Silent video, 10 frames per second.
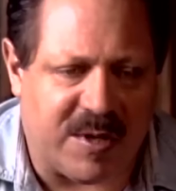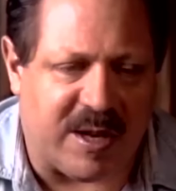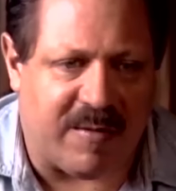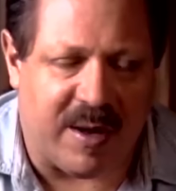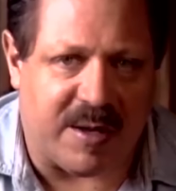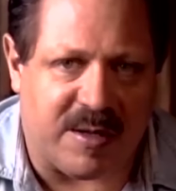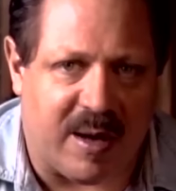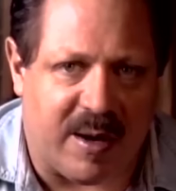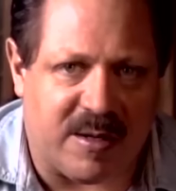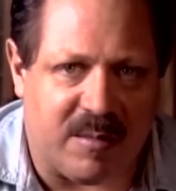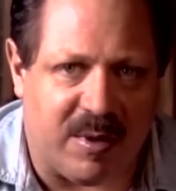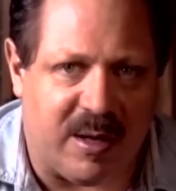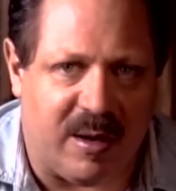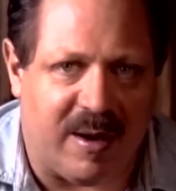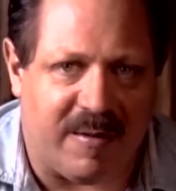Once I found this out, I
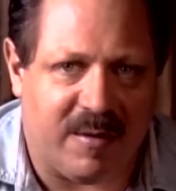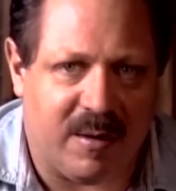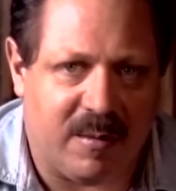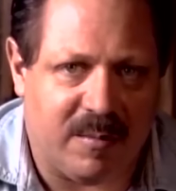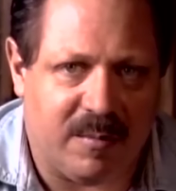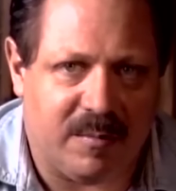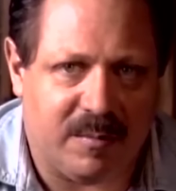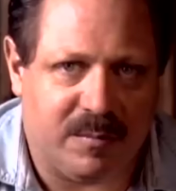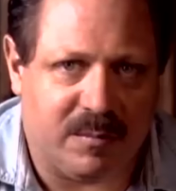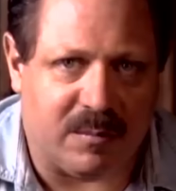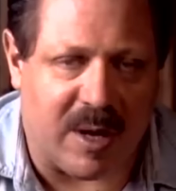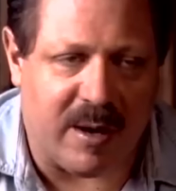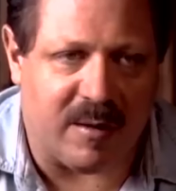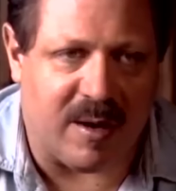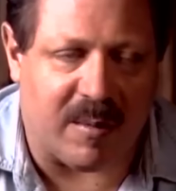simply left. I
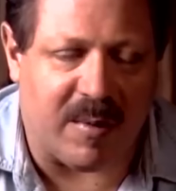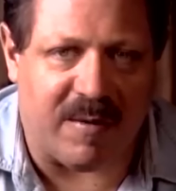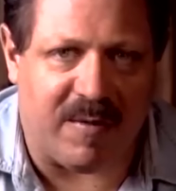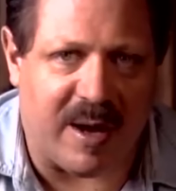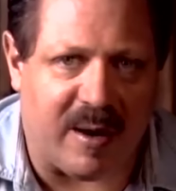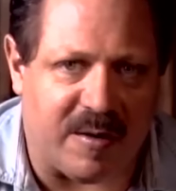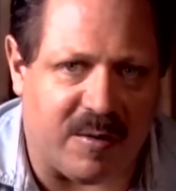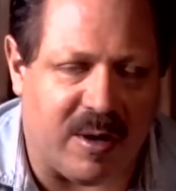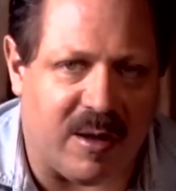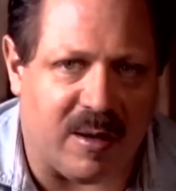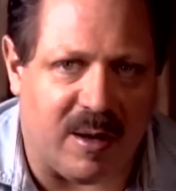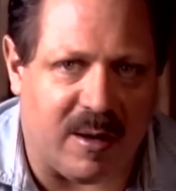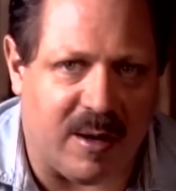didn't take my finals or anything like